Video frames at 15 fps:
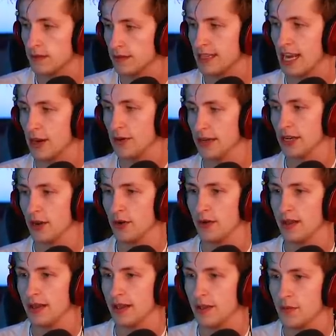There we go.
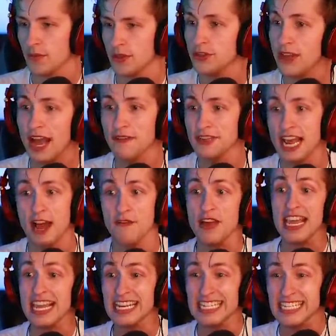You have to have
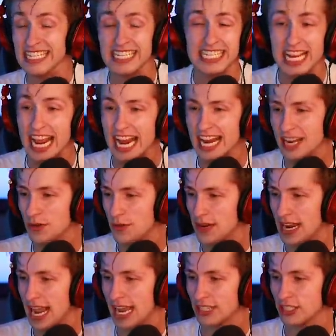insane
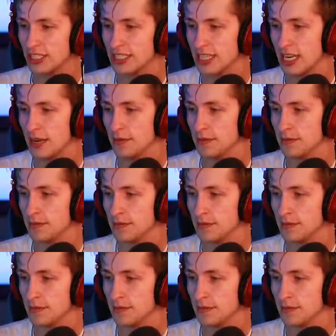reaction time.